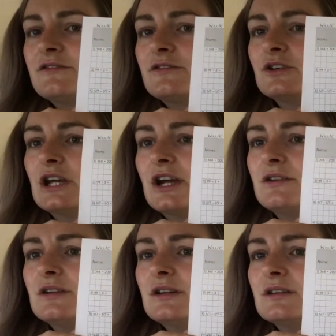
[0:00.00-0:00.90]
for your
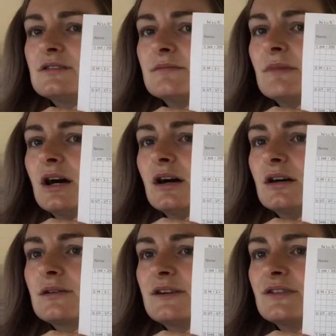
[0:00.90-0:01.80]
Hona to
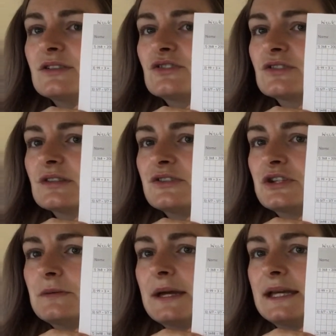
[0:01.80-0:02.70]
mark if it's just on
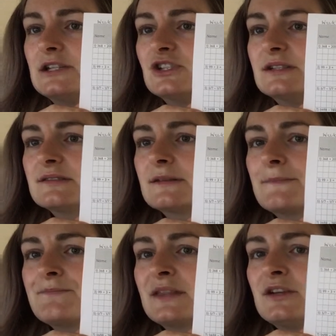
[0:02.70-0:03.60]
2 pages.
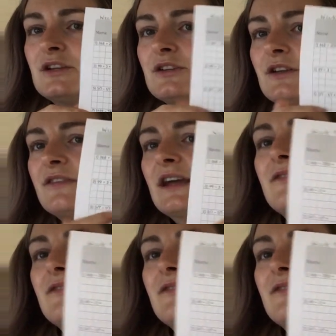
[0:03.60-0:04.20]
Don't forget,